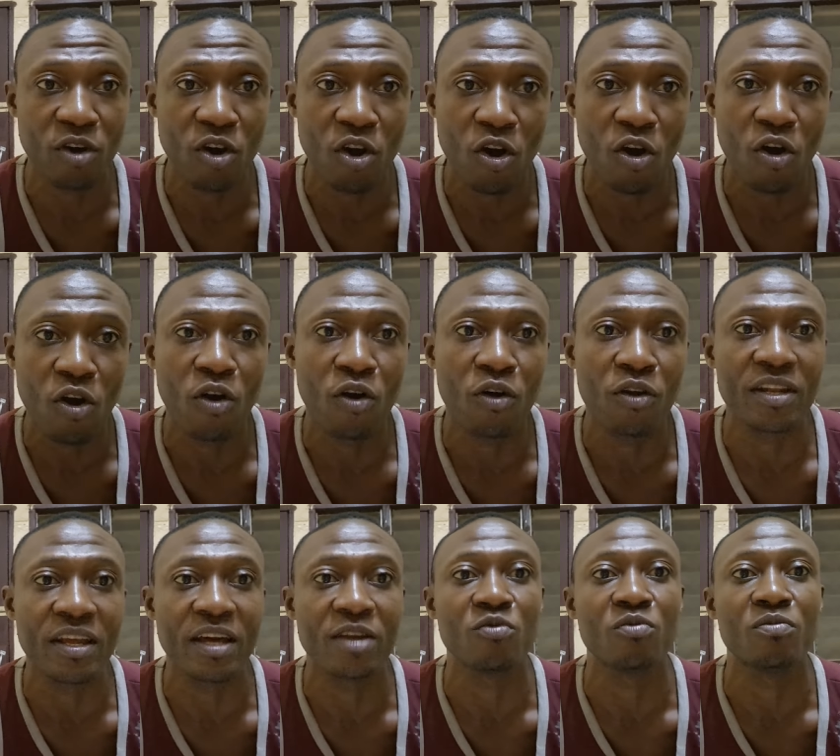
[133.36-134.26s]
all
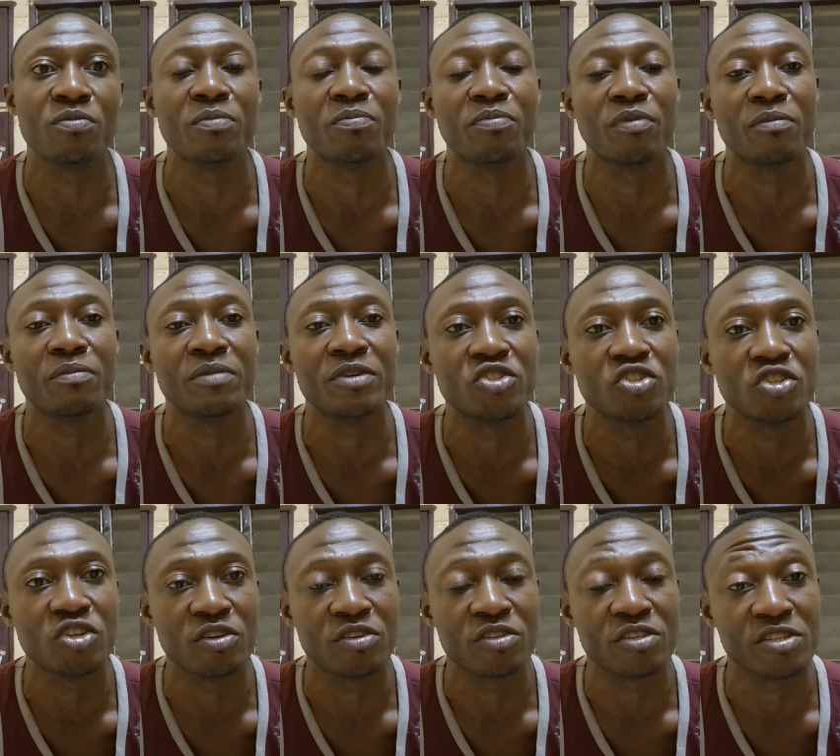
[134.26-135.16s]
that will be
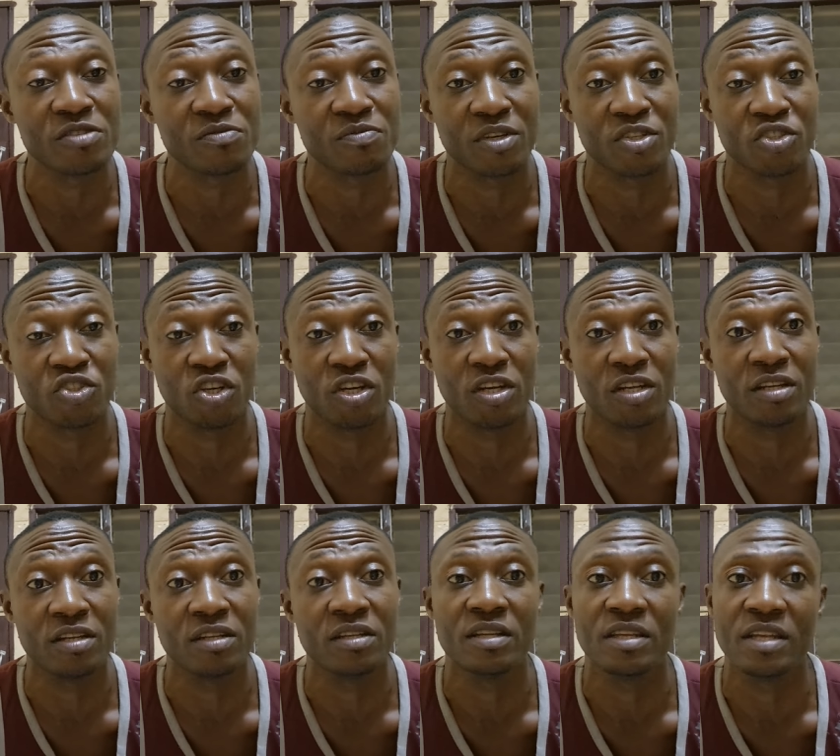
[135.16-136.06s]
published on this my
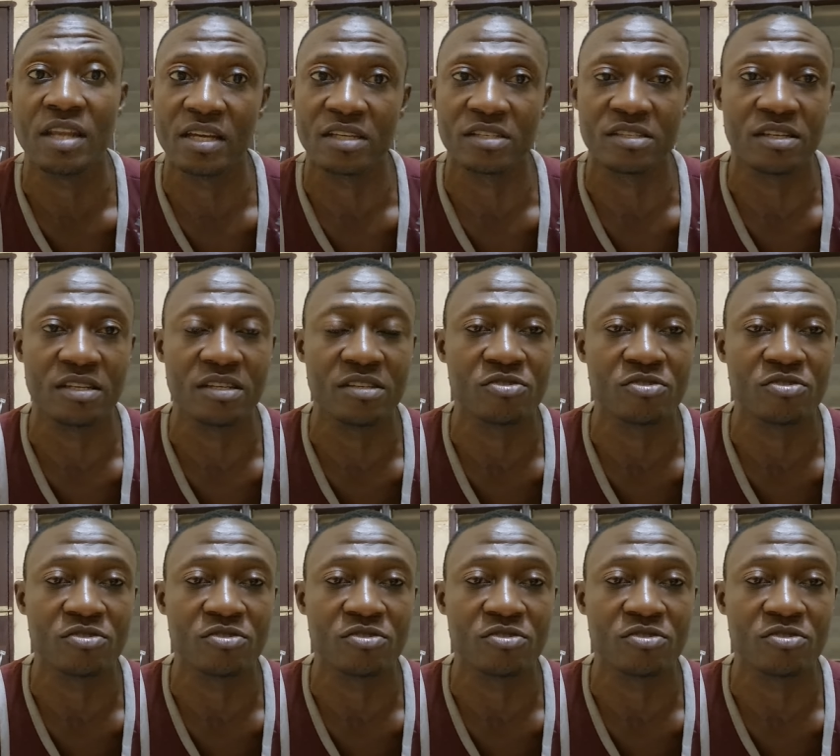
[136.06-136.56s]
channel nextly.